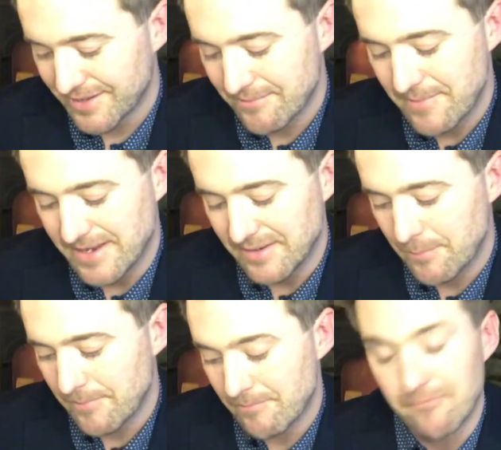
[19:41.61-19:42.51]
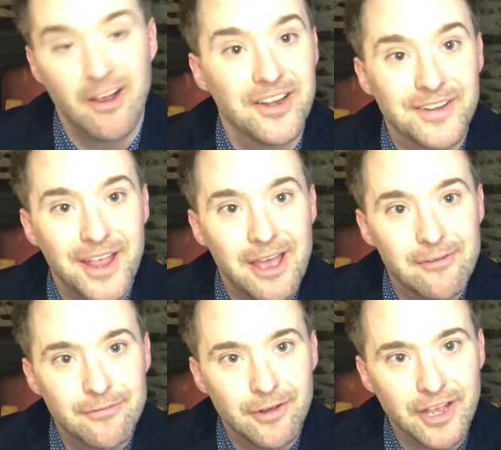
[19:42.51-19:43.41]
me to write
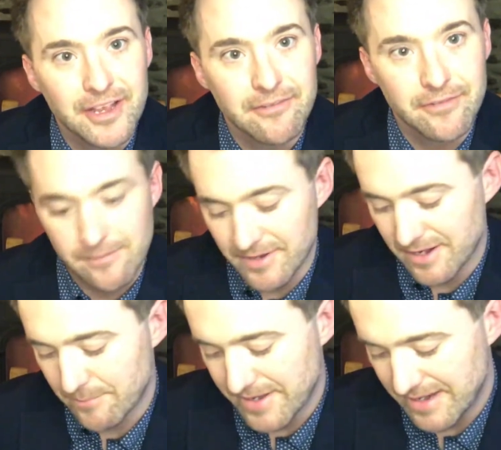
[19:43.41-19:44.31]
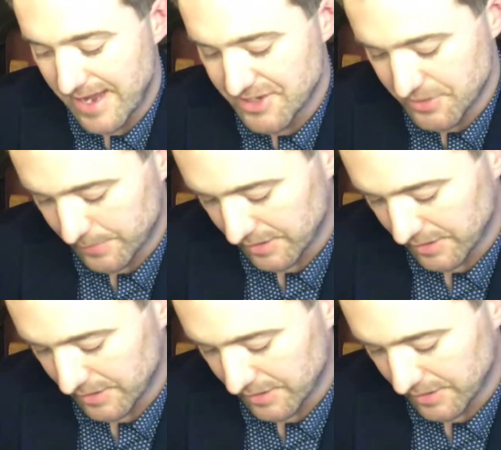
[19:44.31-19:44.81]
carefully if I'm going to be legible